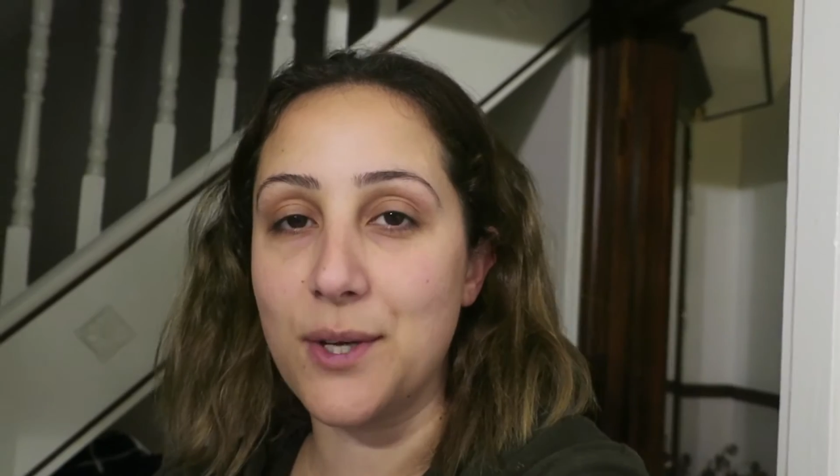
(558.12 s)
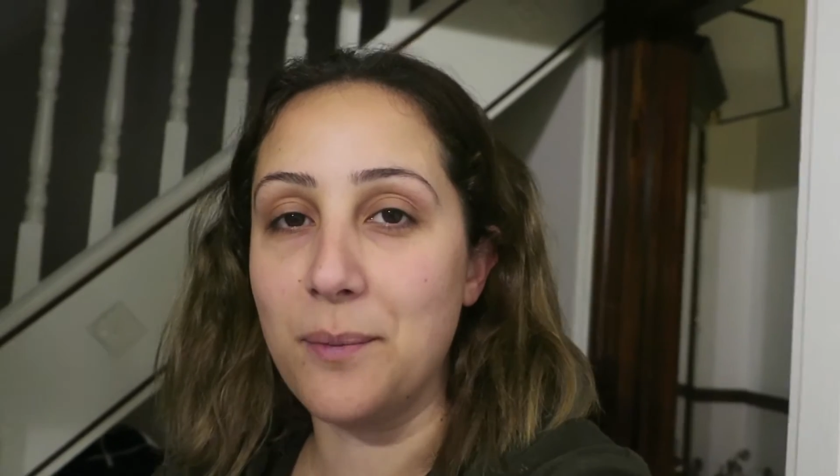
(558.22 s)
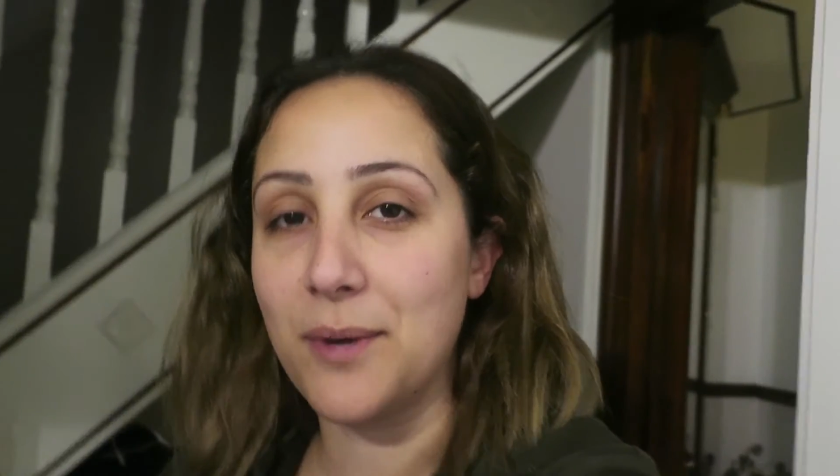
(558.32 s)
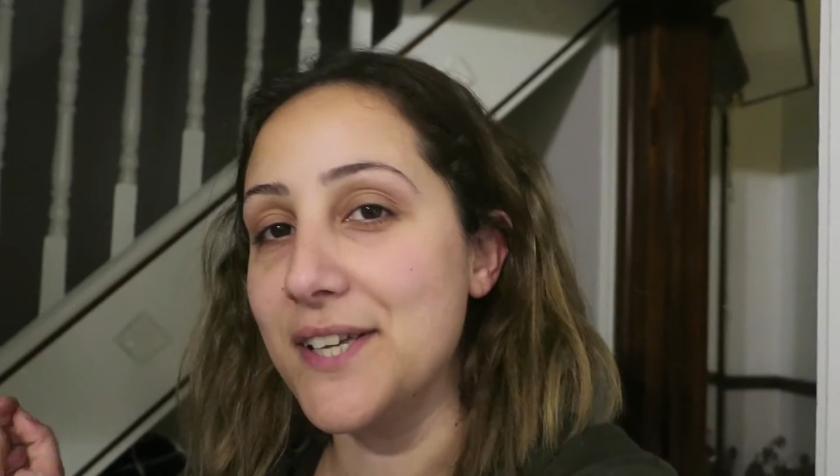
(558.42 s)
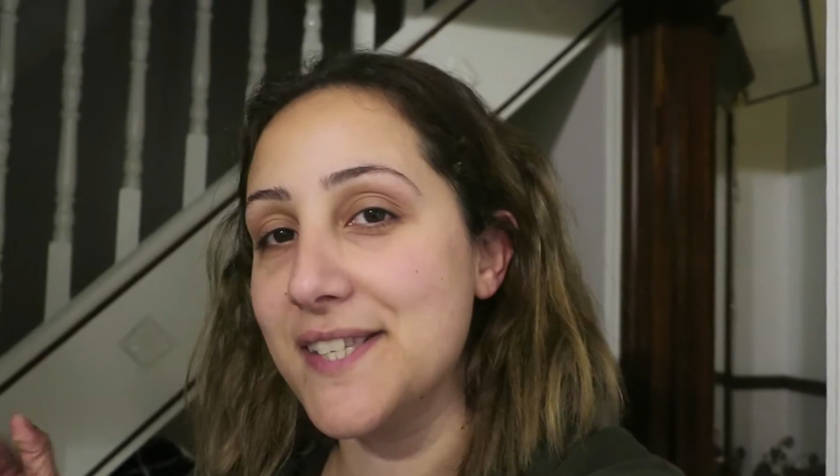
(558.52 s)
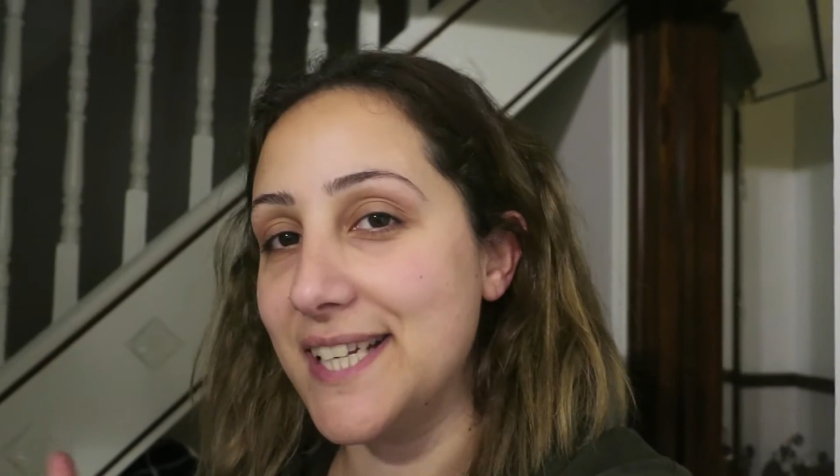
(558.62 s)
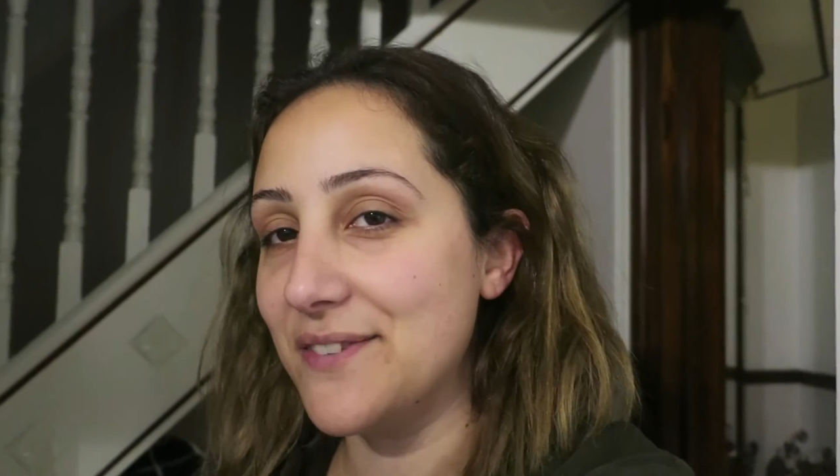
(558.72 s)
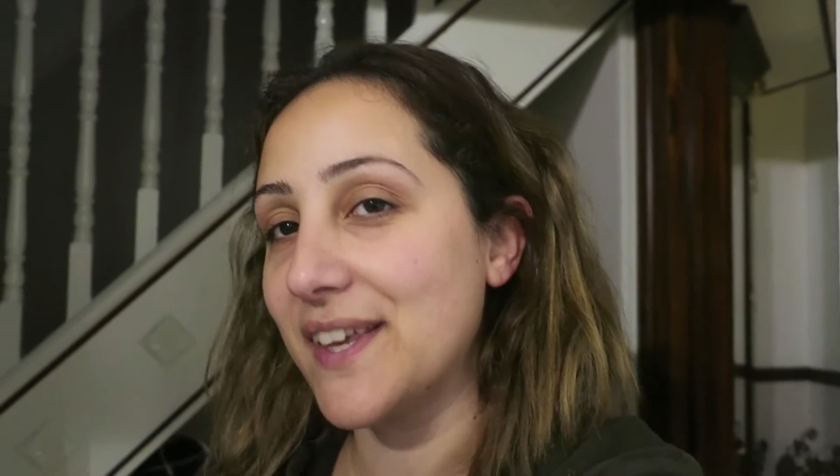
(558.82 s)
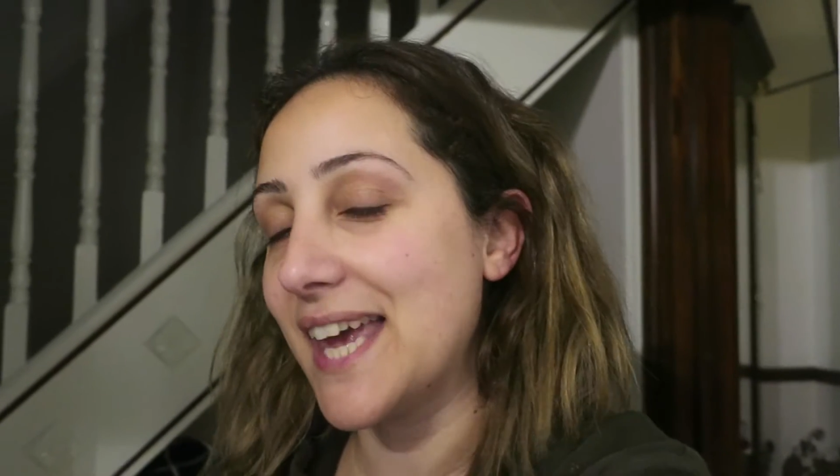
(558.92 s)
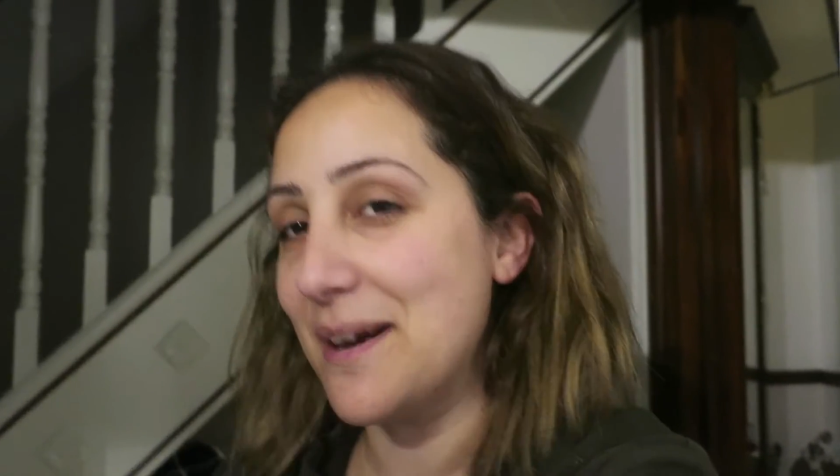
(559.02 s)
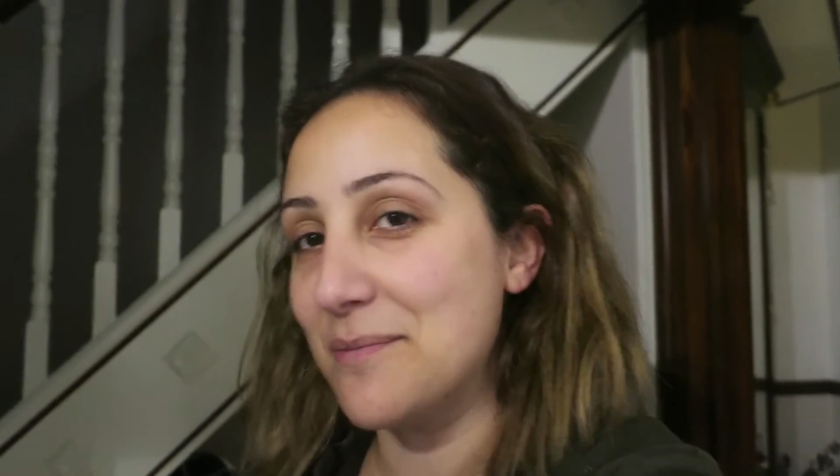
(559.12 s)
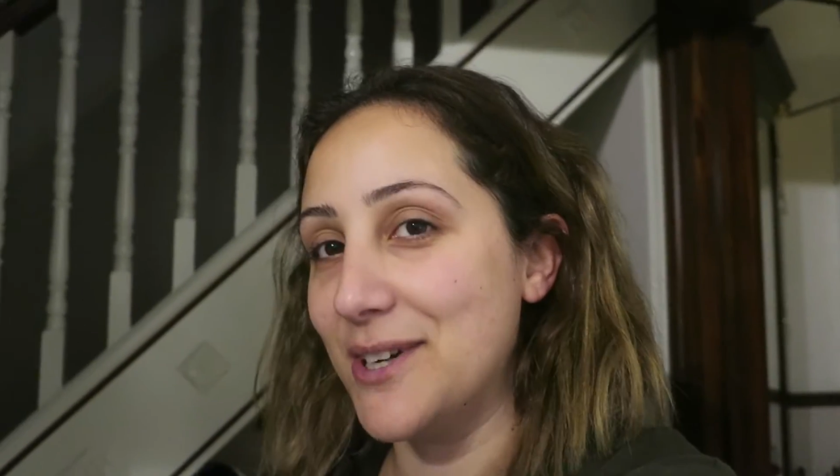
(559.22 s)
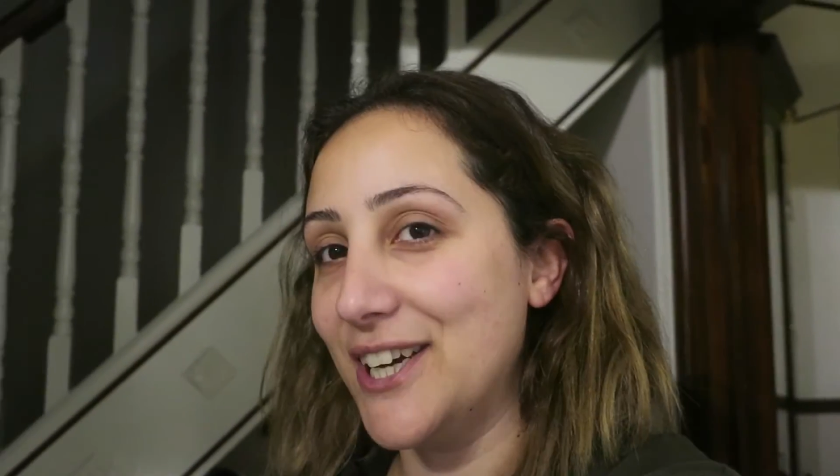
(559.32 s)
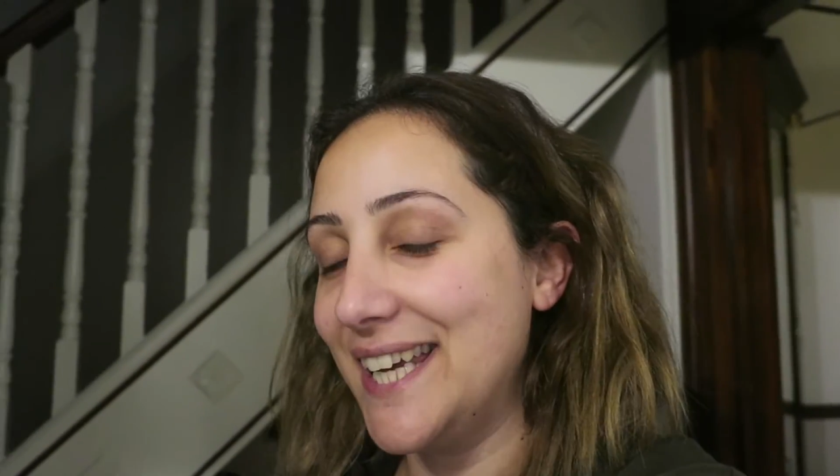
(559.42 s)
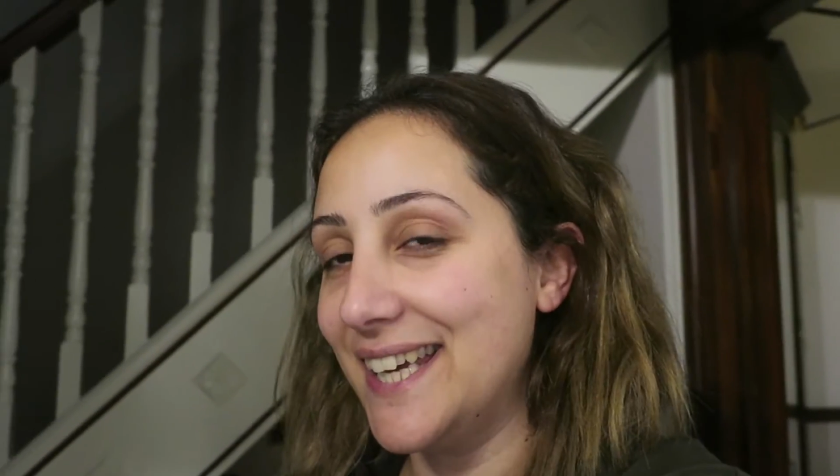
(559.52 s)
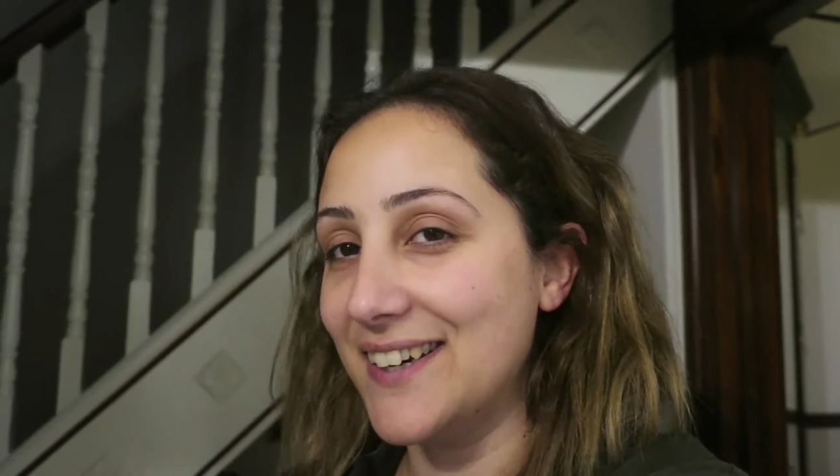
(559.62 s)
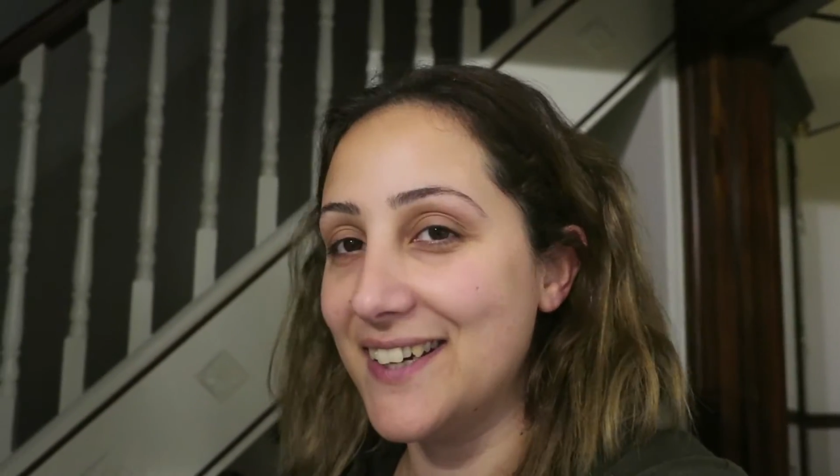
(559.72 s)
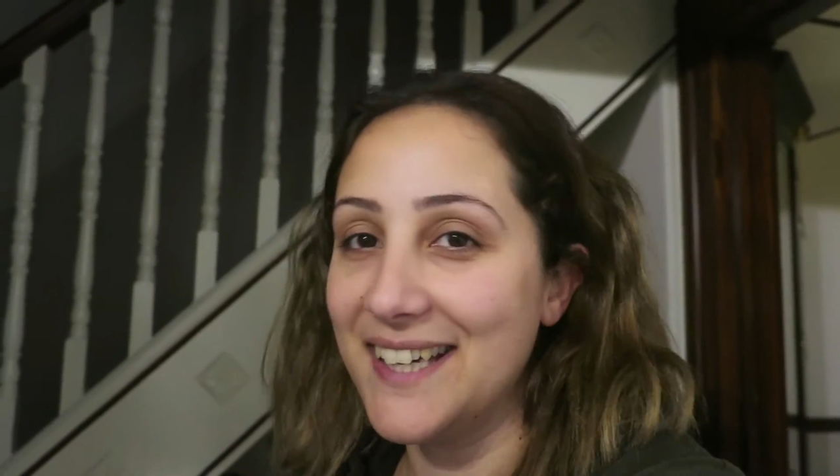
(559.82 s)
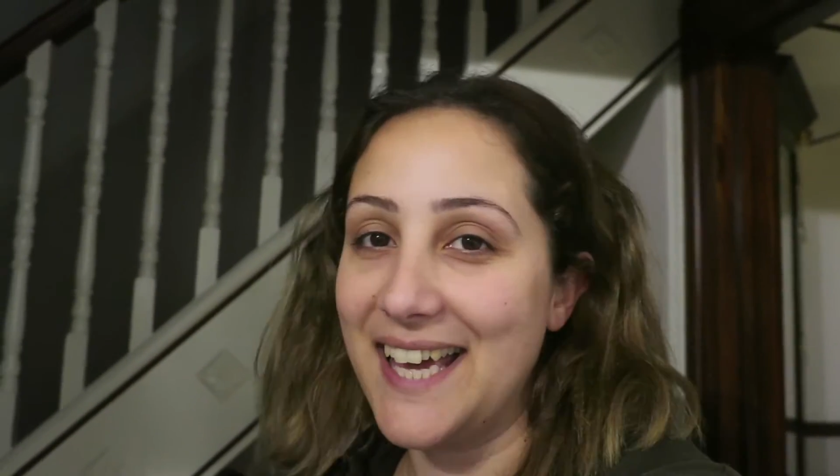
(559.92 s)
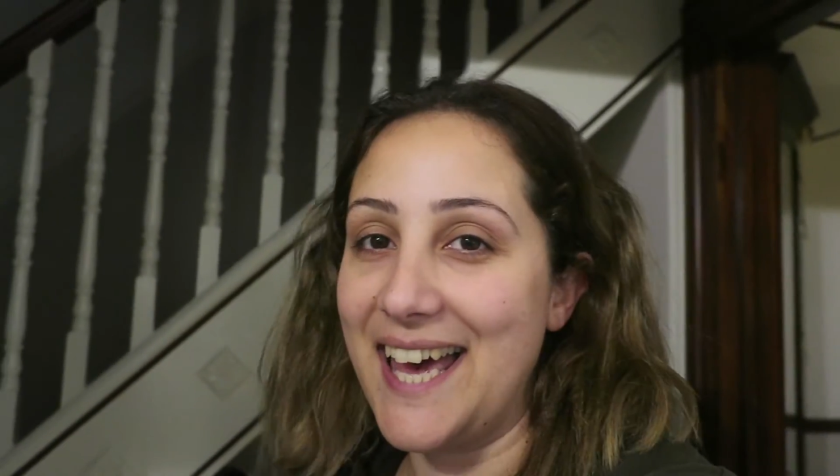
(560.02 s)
so I'm going to leave the camera here